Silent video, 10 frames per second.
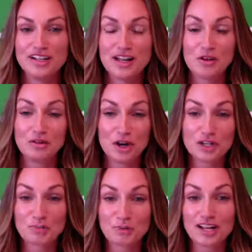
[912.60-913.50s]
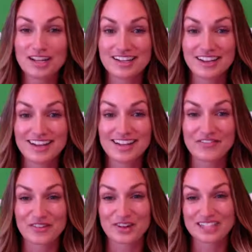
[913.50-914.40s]
looked pretty good in
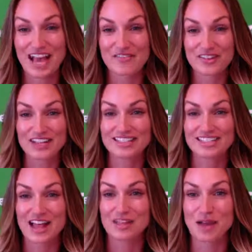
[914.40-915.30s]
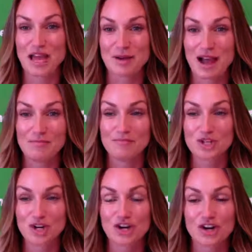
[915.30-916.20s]
the first half against Alabama. I'm
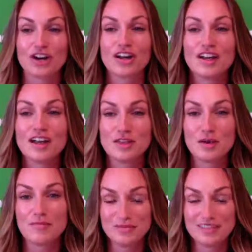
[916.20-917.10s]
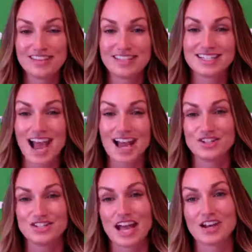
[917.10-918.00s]
sure the Tide
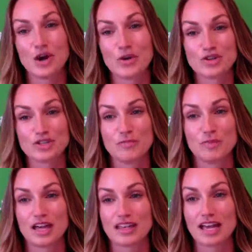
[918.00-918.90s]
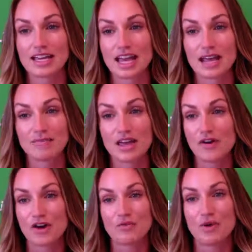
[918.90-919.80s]
just had no interest in playing in that game. They've
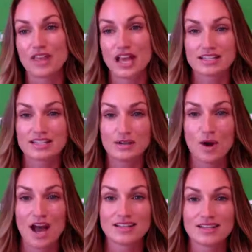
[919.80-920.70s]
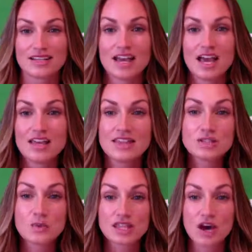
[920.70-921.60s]
already won the SEC West.
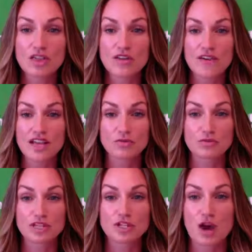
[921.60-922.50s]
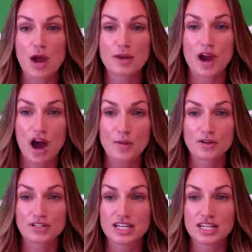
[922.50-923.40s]
This week, though, they face a really scrappy
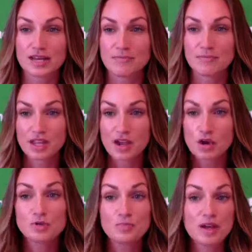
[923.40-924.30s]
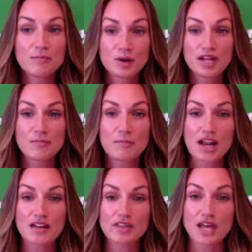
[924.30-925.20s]
Auburn team who's been pretty
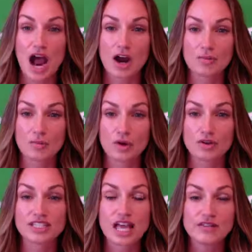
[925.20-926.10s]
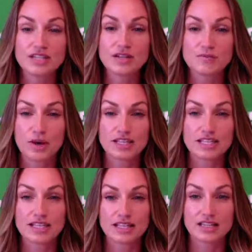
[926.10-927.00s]
competitive in the Iron Bowl. 17 points
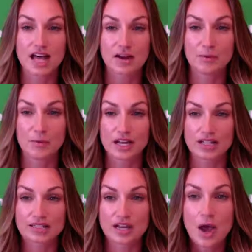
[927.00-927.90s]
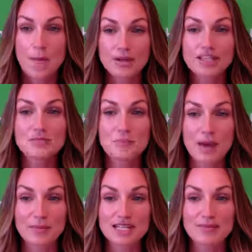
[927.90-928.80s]
is a lot of points, but this
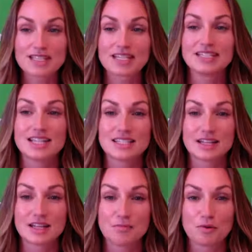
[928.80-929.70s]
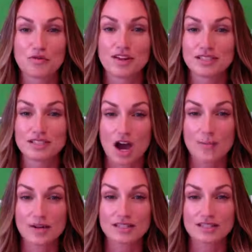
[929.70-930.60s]
Bama team has consistently proven its
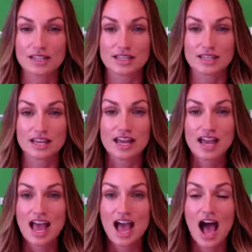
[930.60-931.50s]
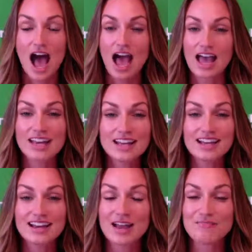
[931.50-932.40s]
dominance this season.
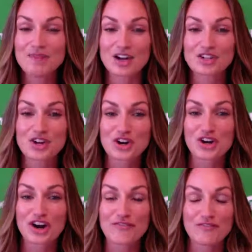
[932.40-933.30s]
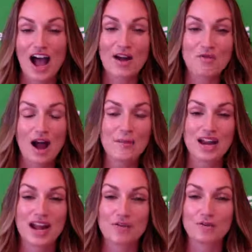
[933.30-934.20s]
I am not sure if I mean,
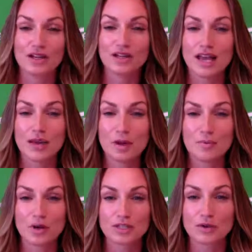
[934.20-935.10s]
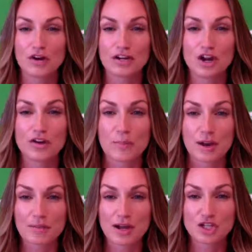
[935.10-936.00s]
I don't really lay big points. We already know that, but
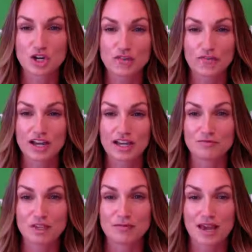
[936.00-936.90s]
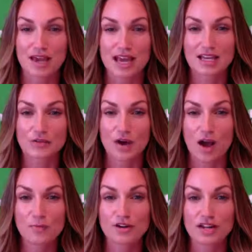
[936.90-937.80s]
I'm not sure if I can really make a case for
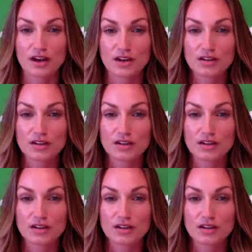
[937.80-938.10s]
Auburn here.